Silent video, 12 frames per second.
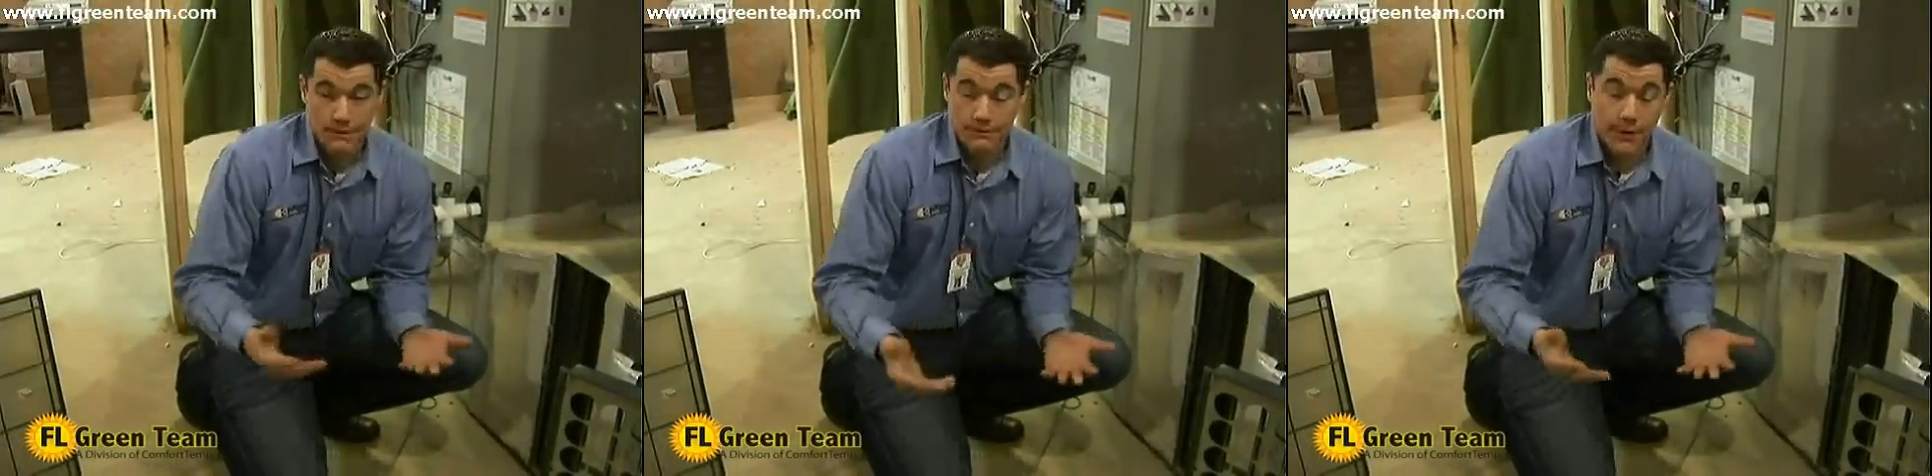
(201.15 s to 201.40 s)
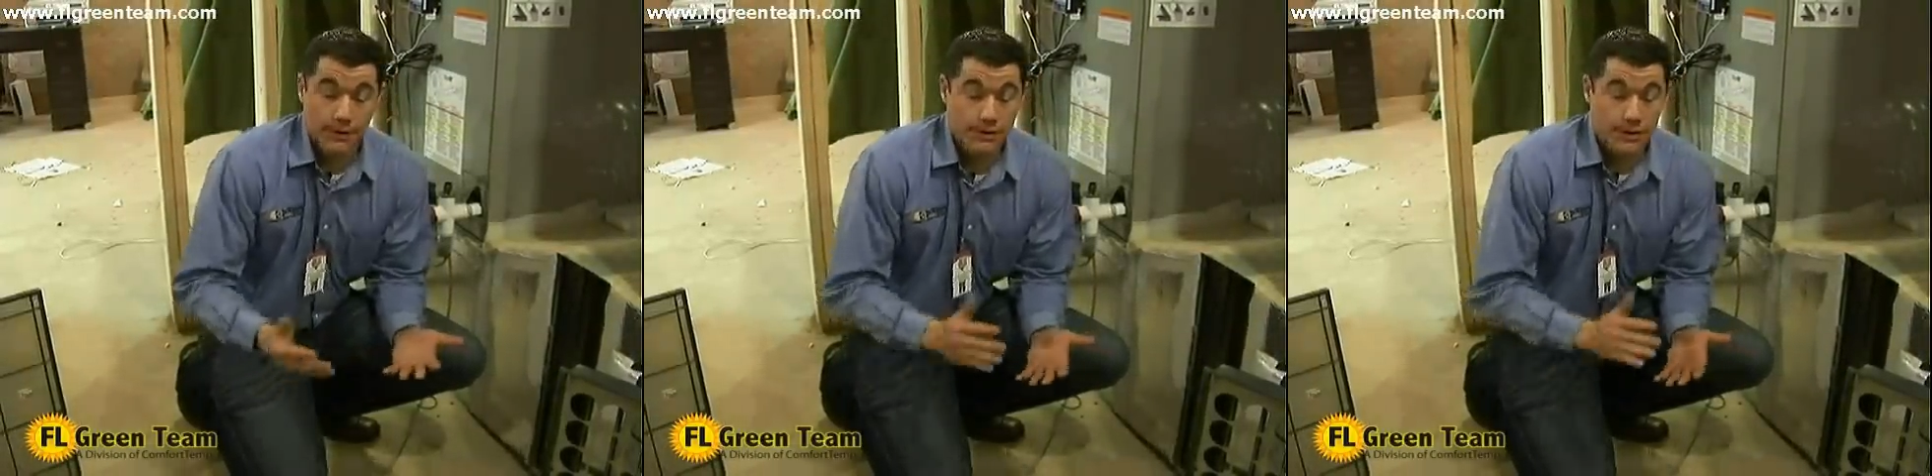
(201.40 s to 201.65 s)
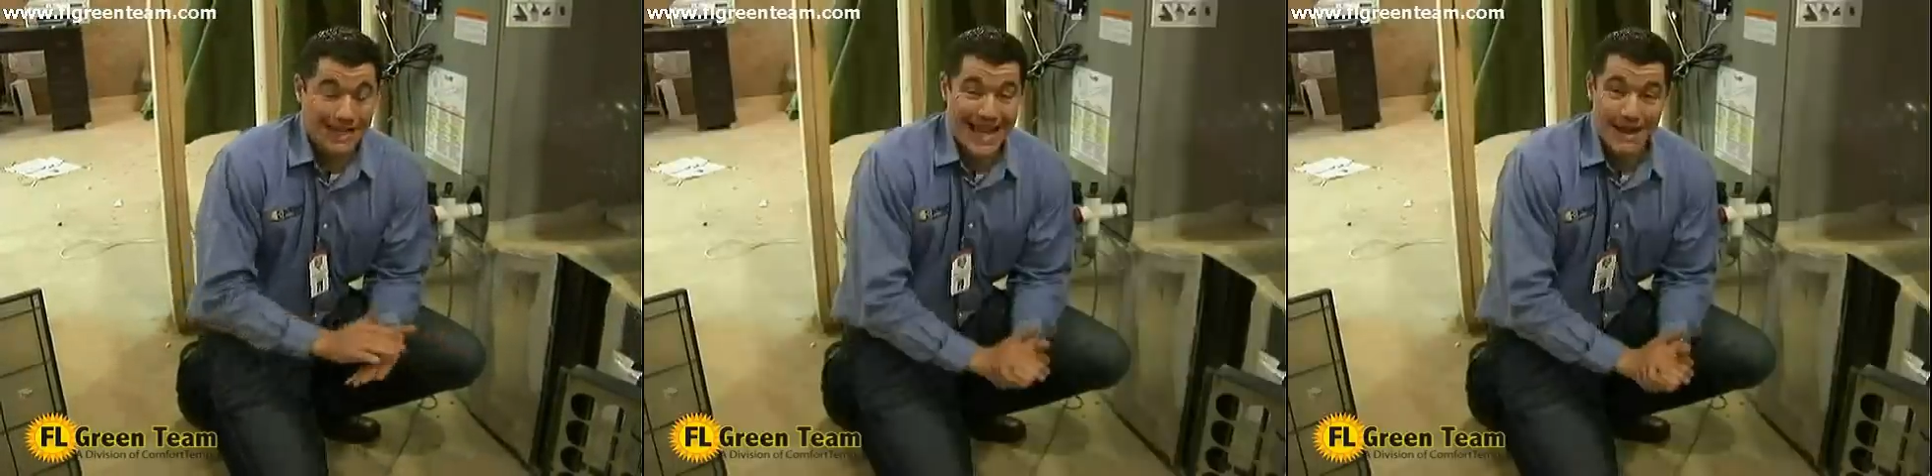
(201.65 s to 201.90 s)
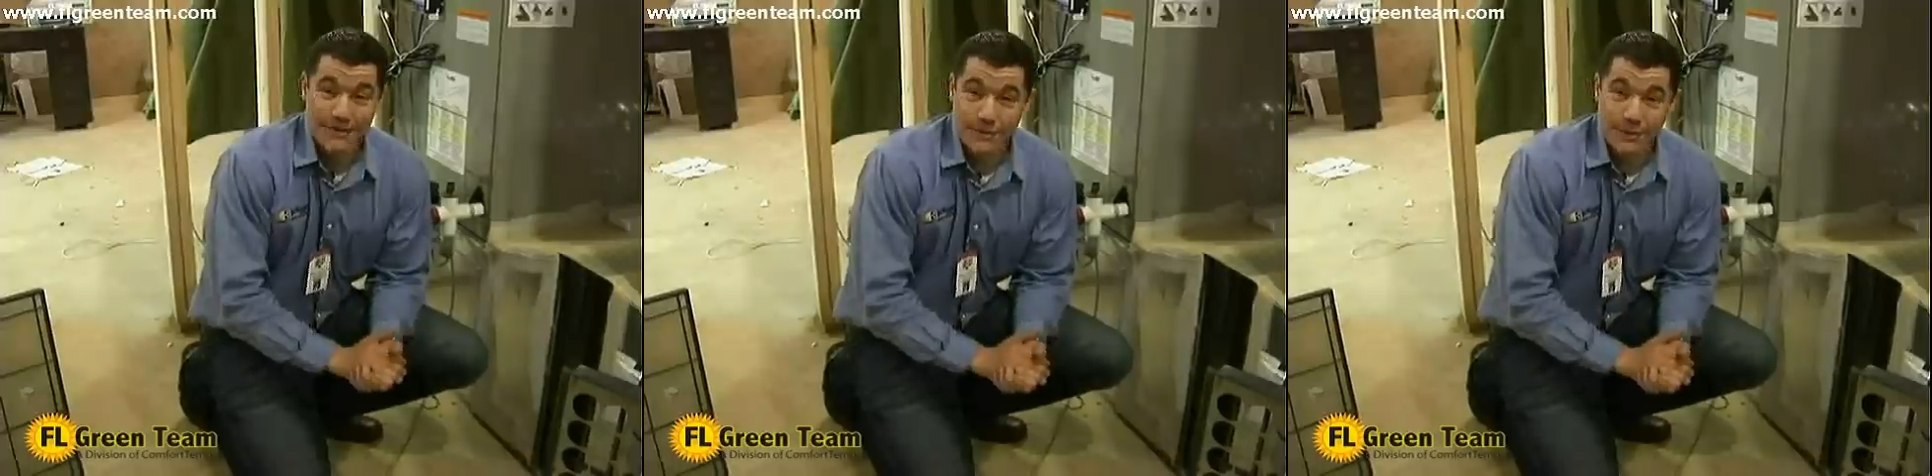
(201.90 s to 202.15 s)
virtually
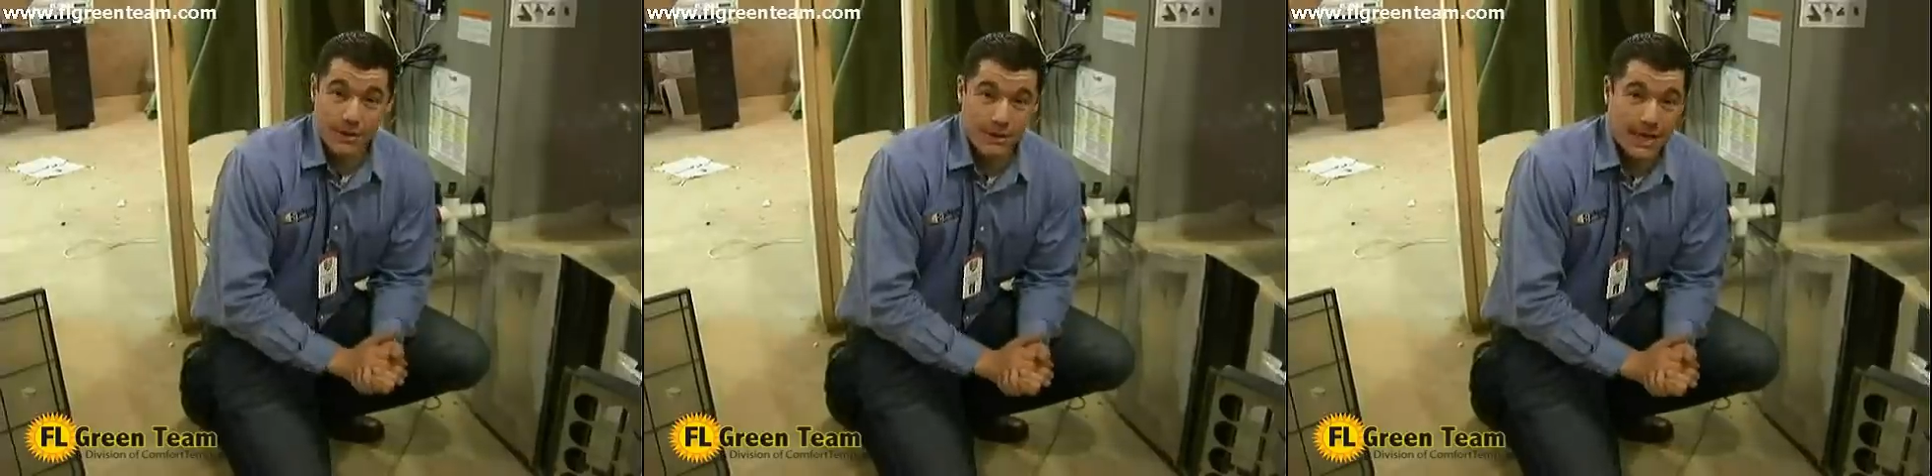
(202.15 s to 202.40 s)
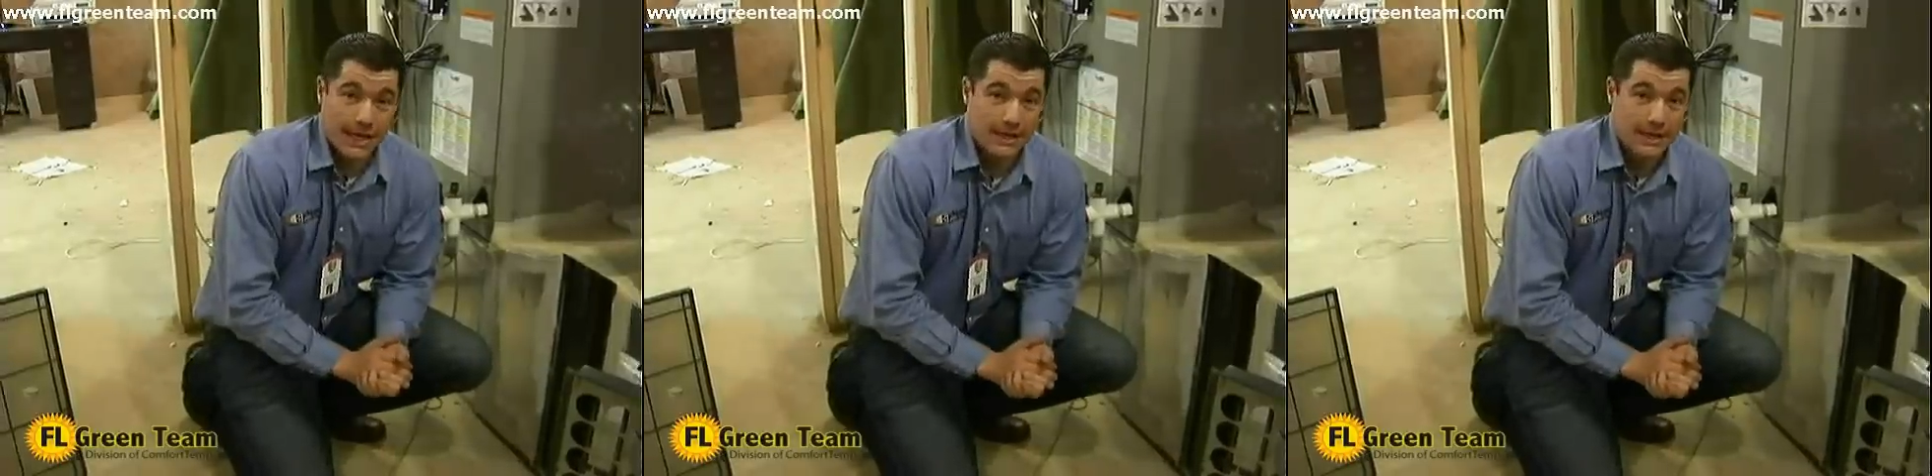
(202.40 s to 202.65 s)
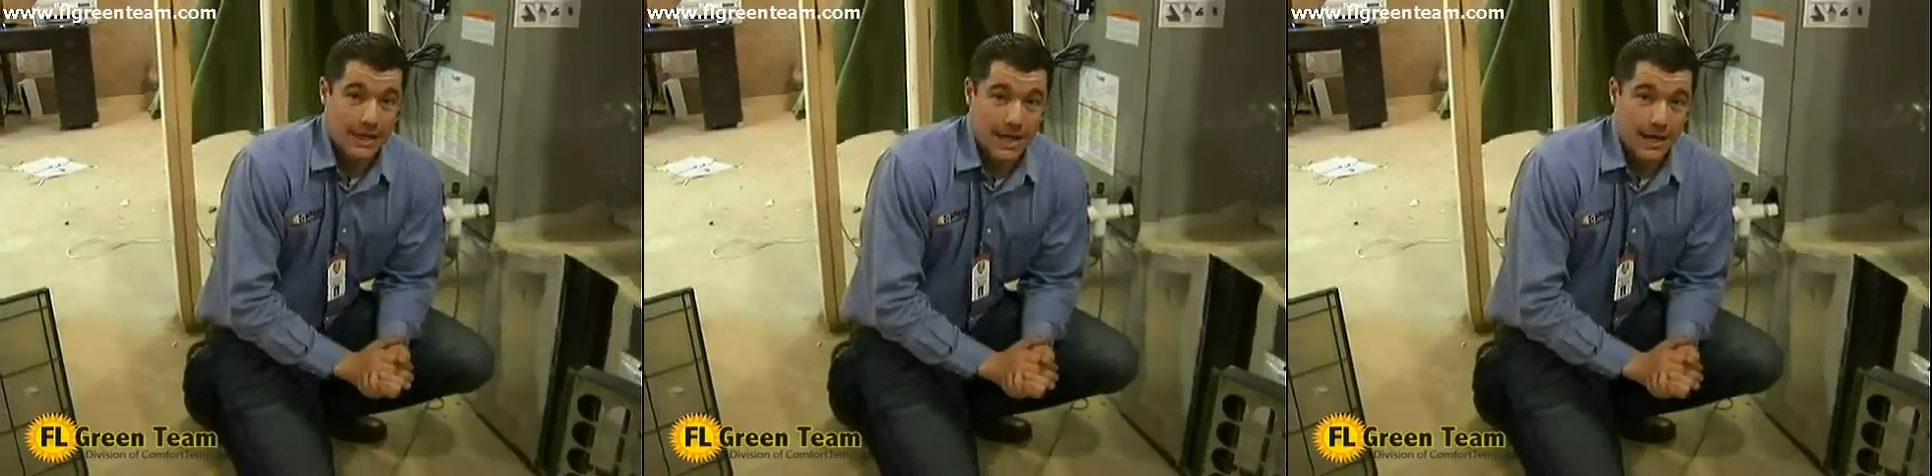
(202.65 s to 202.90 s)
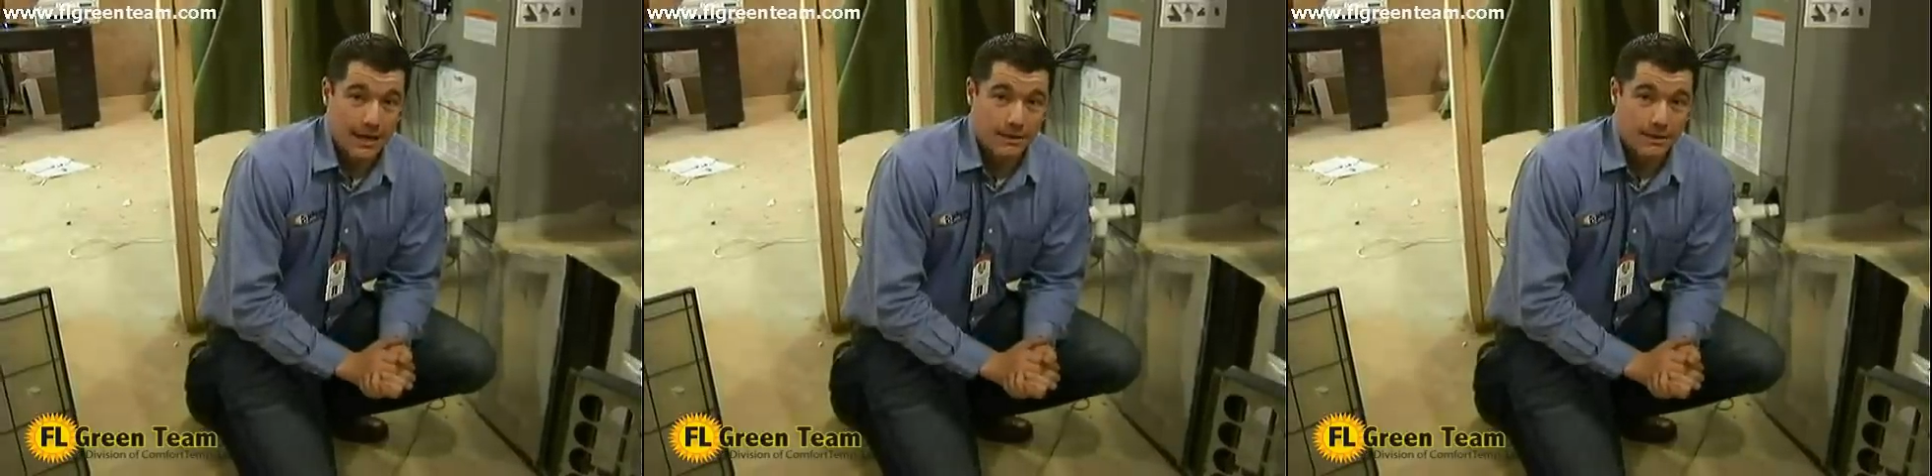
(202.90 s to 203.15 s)
everything in
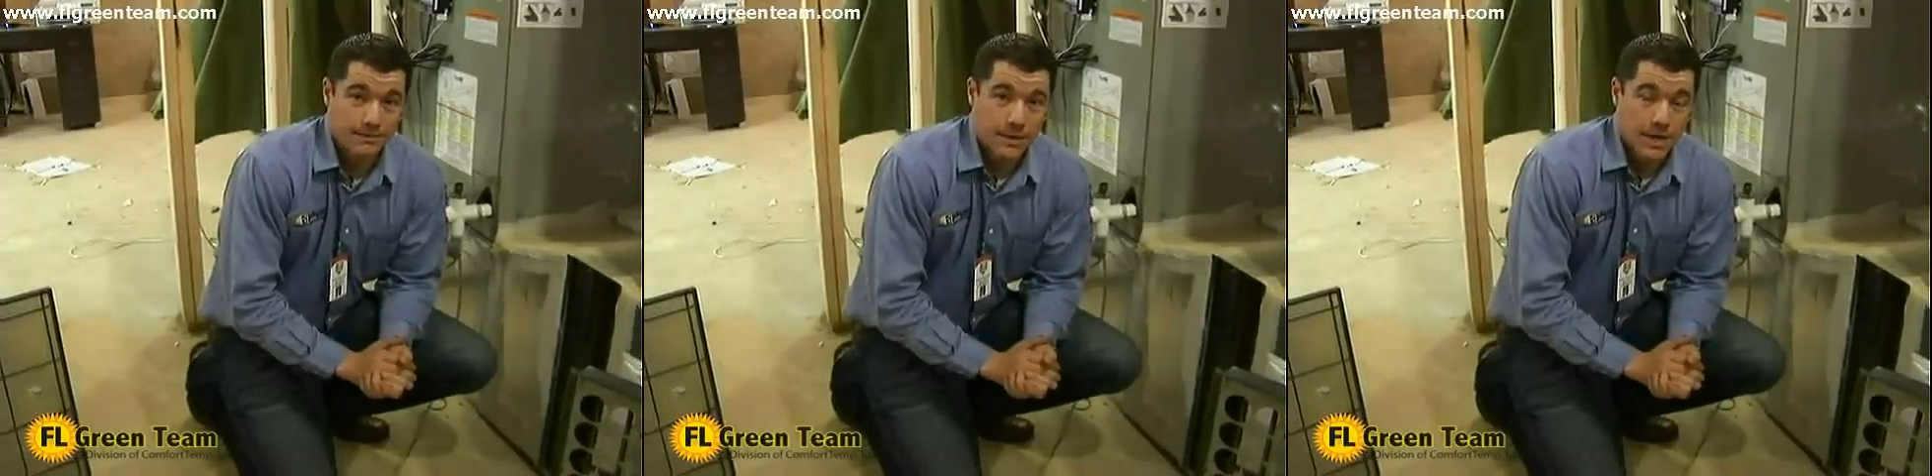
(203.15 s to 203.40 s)
the air.